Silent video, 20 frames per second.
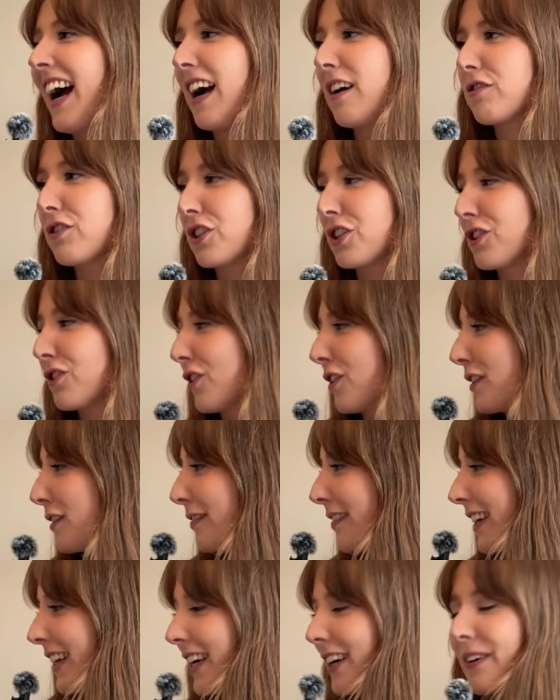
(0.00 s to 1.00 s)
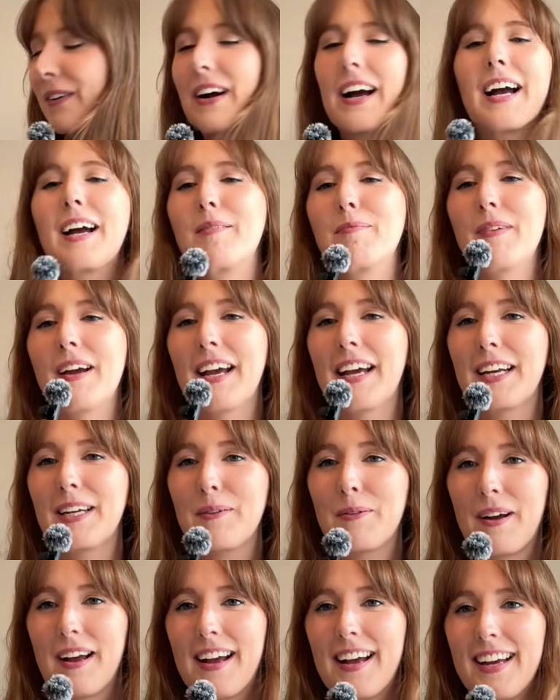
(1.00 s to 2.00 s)
I've just started the video.
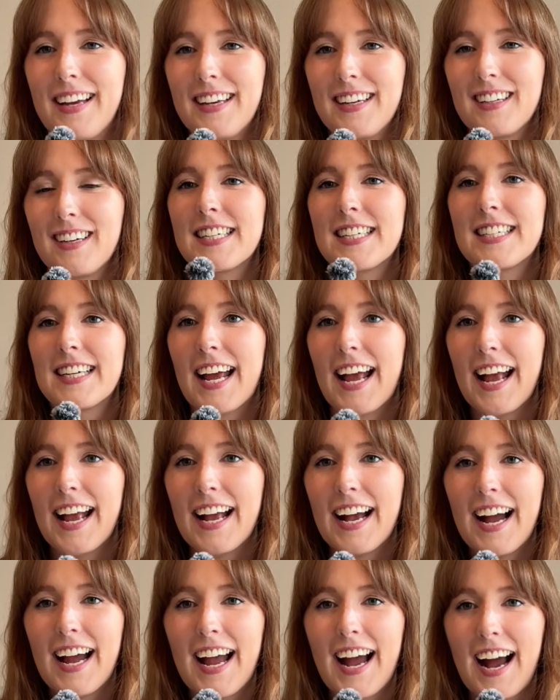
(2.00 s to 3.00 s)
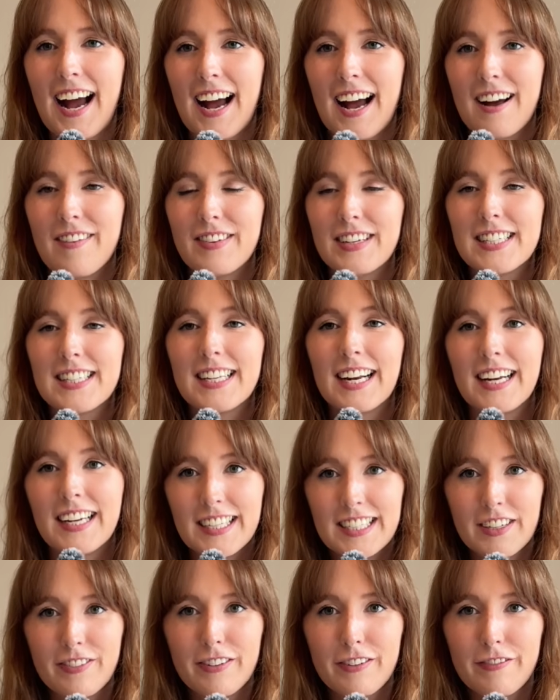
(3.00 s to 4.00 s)
Anyway, today I have a slightly
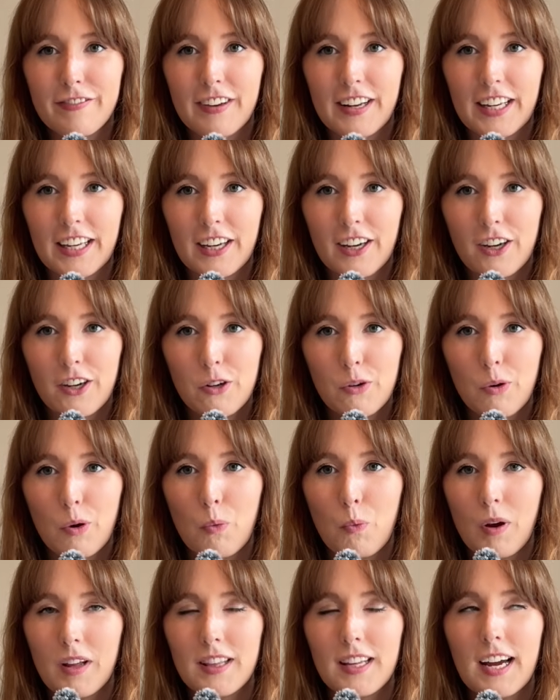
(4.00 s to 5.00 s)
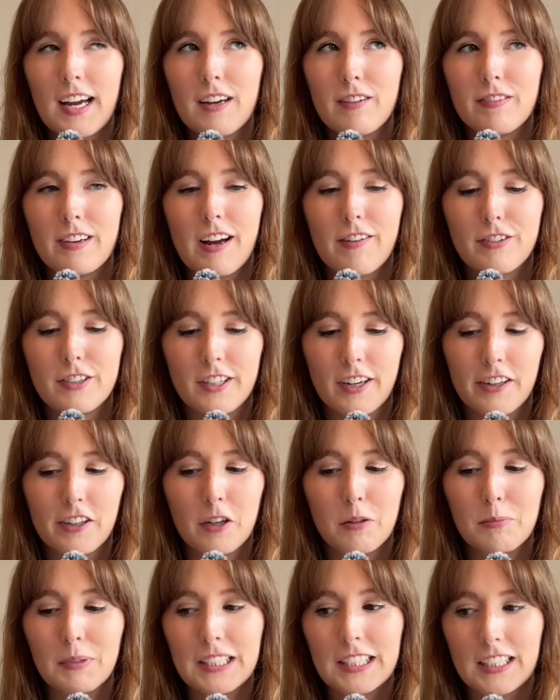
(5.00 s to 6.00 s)
different video, one that I have never done
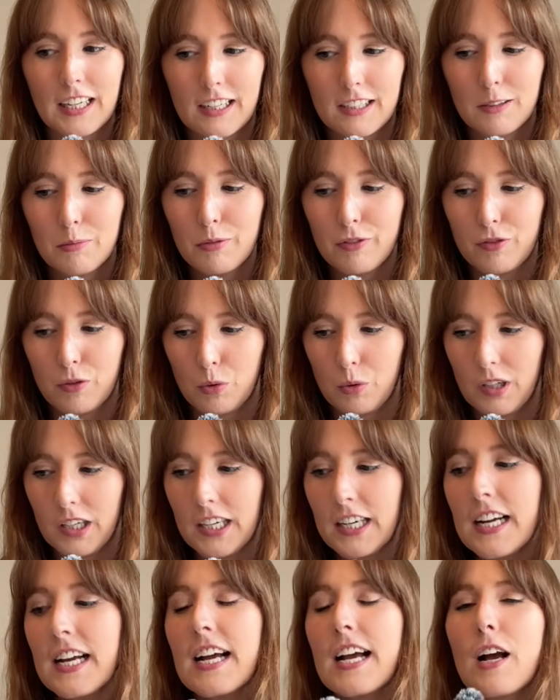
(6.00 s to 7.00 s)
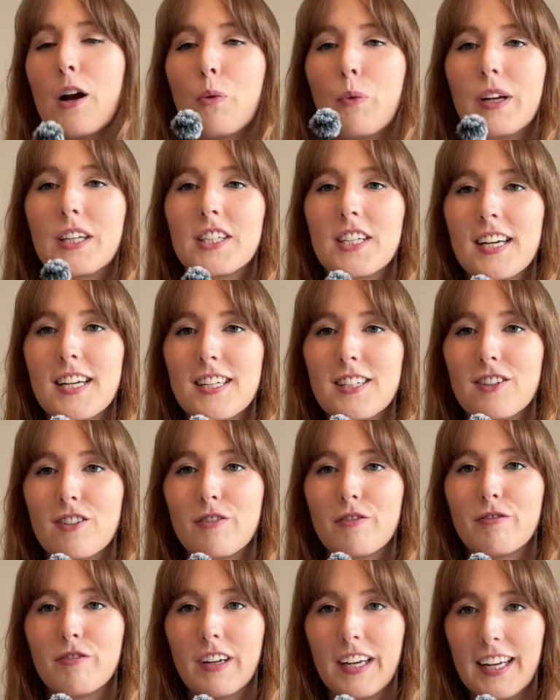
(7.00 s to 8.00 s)
on my channel before, which is
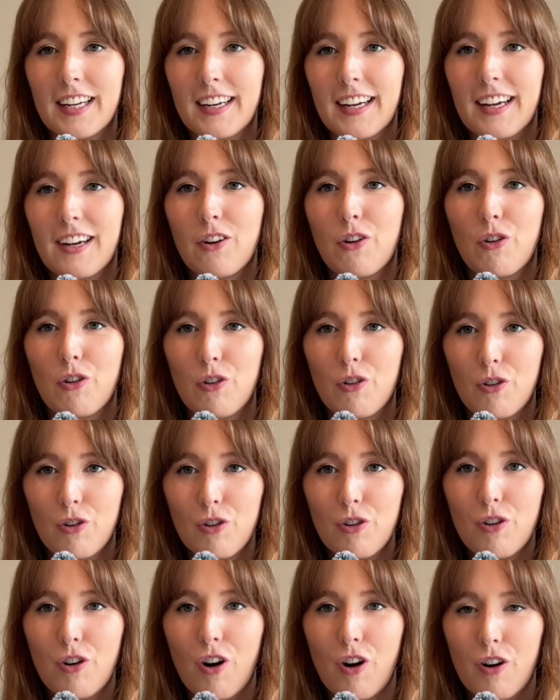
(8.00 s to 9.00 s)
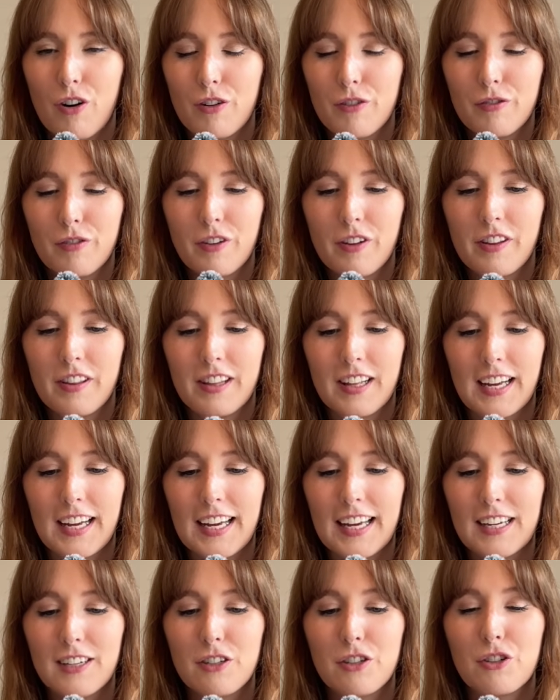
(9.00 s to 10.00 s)
rating all of
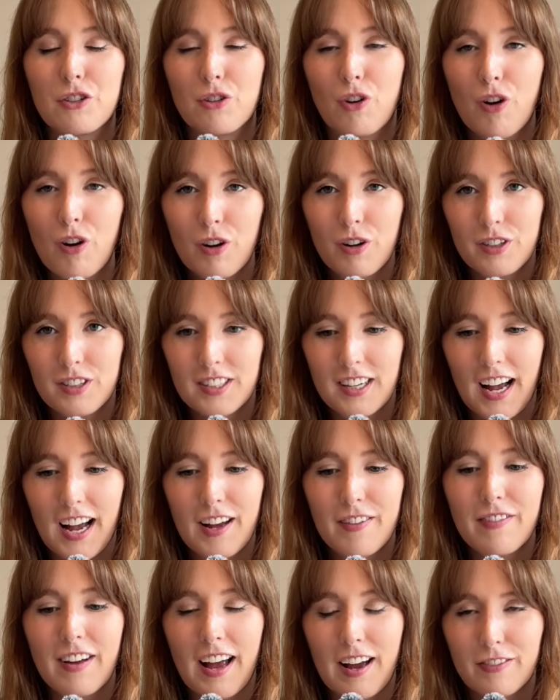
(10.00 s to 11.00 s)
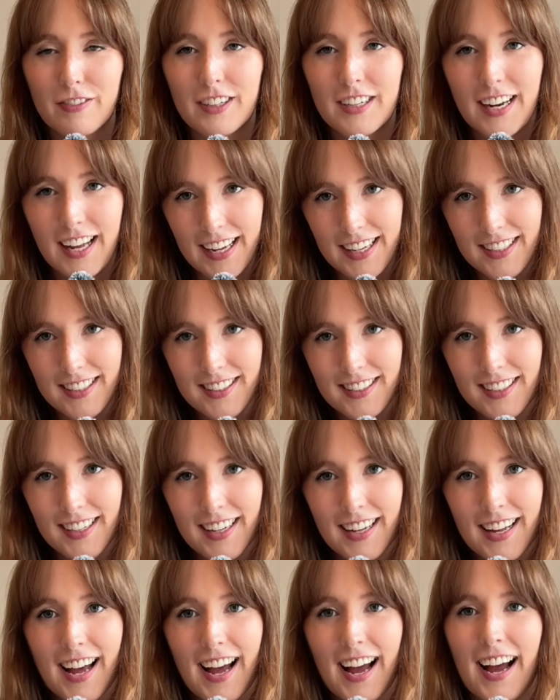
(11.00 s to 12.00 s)
the socks I've ever knit.
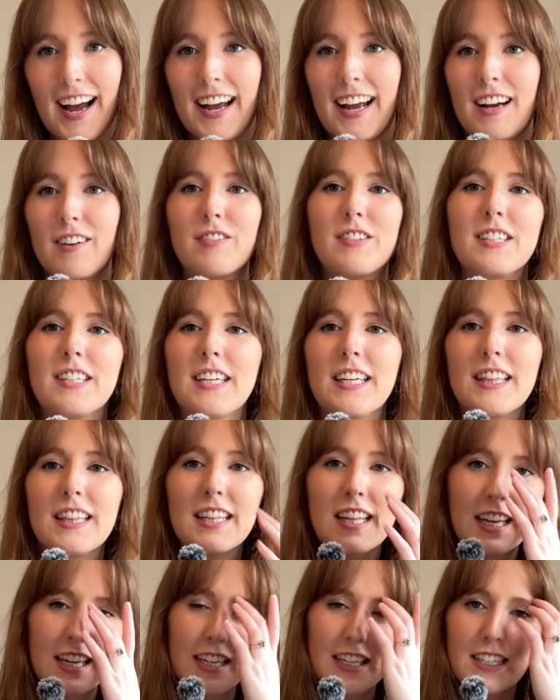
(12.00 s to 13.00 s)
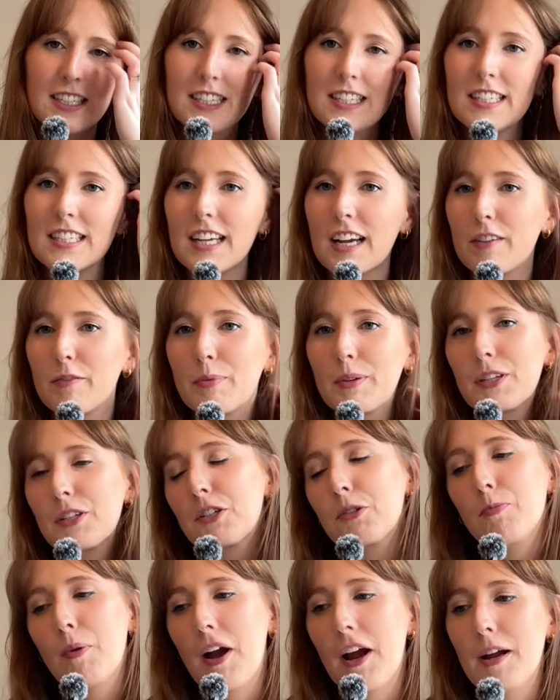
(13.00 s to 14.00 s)
I have seen this, I've been
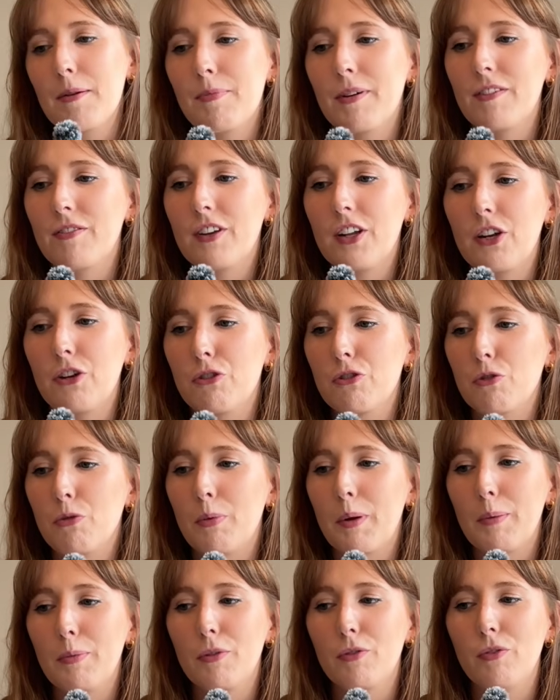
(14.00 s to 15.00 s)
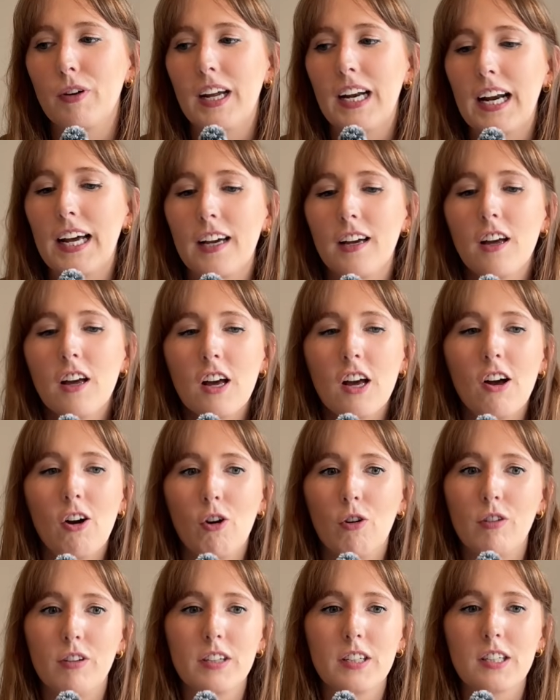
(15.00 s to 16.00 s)
inspired by videos where people rate like
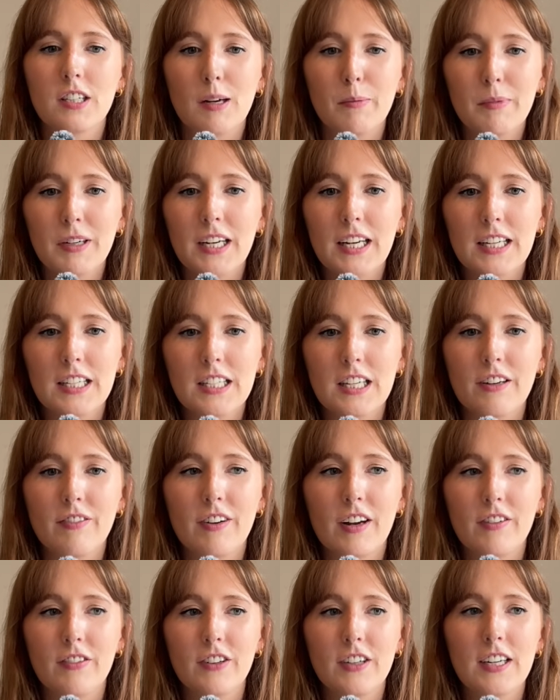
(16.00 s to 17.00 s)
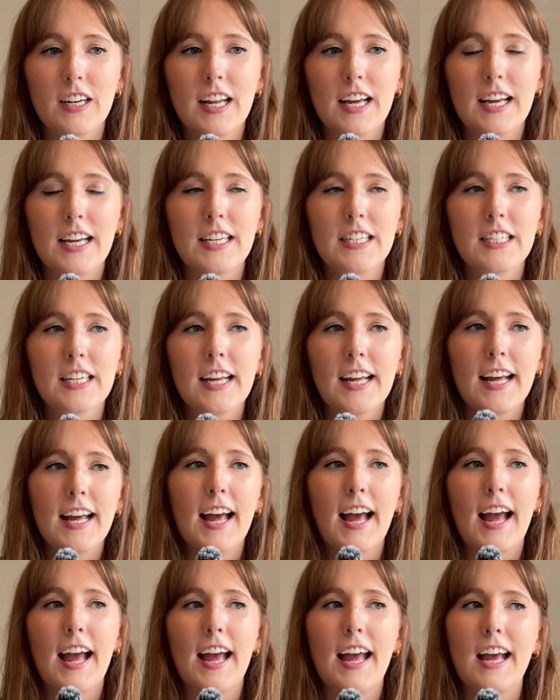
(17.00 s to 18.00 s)
all the summer knits I've ever knit.
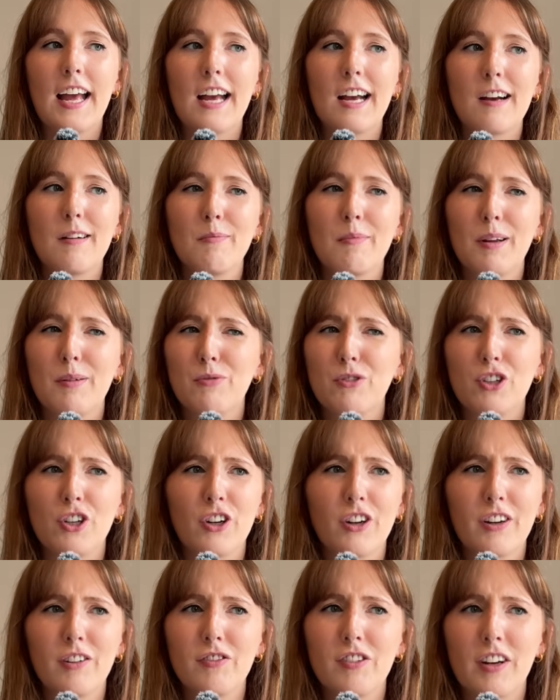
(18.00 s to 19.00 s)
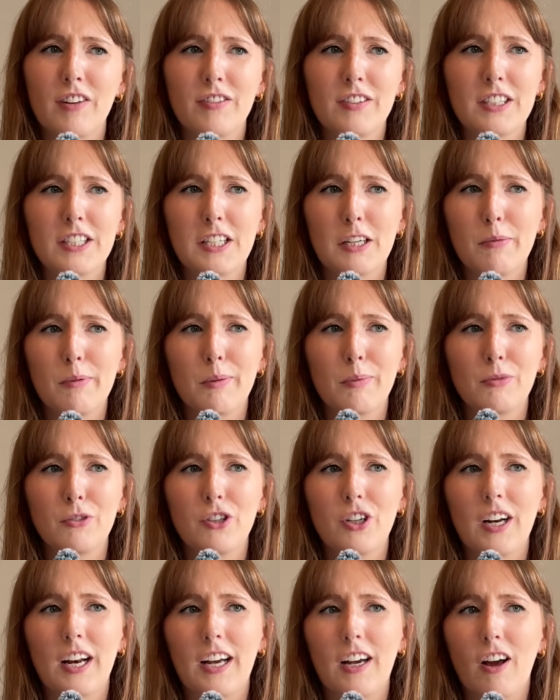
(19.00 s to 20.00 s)
And I'm sure I've definitely seen people
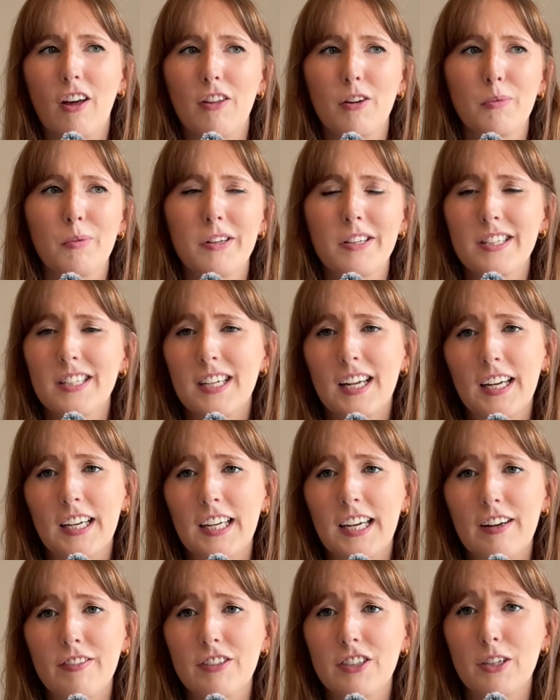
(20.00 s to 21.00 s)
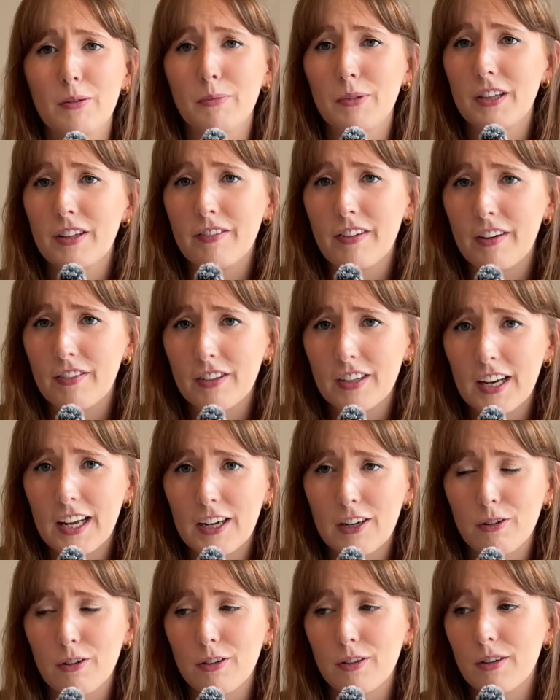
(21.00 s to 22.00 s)
do like other ones, like every jumper they've ever
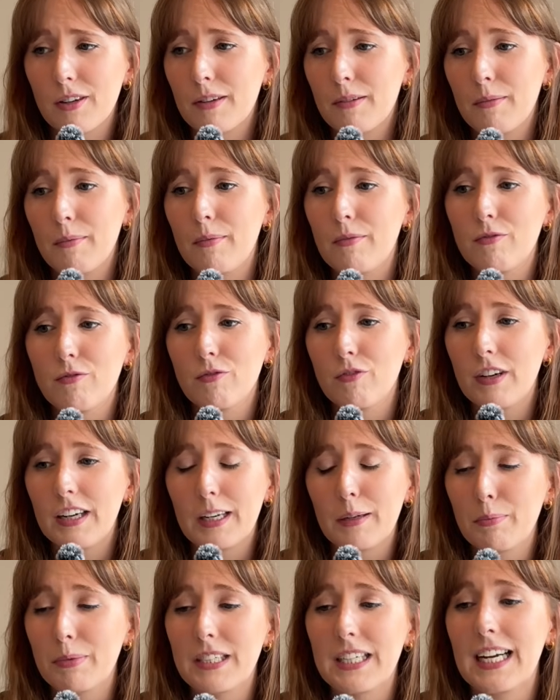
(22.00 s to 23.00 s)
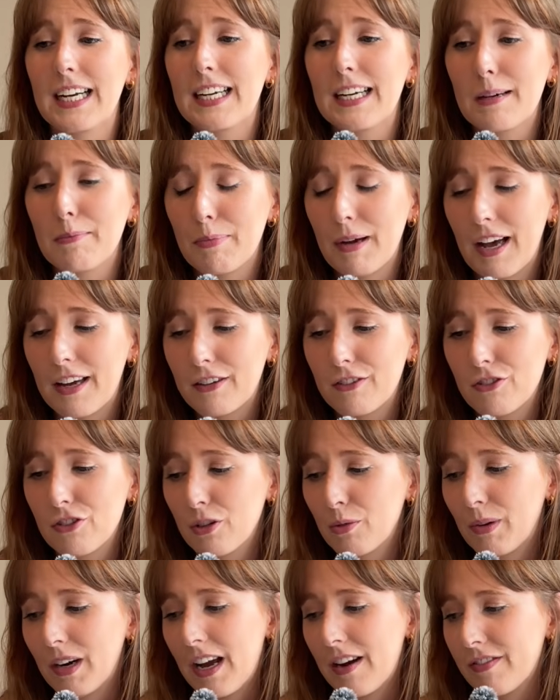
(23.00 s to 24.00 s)
knit or rating petite knit patterns
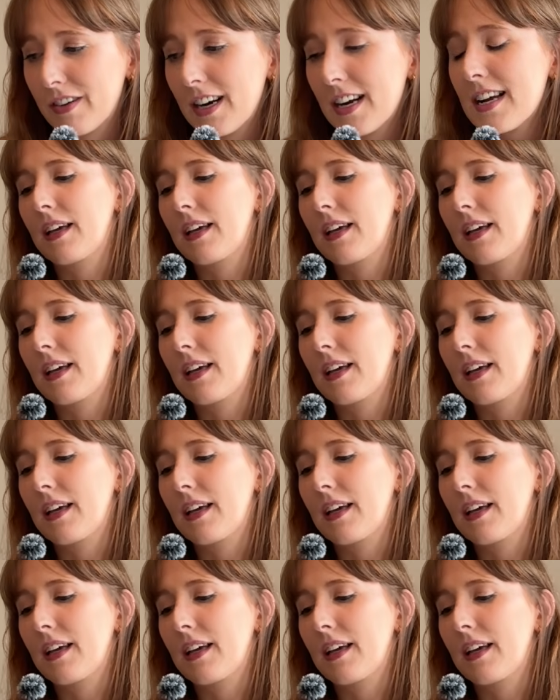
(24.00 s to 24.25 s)
or whatever.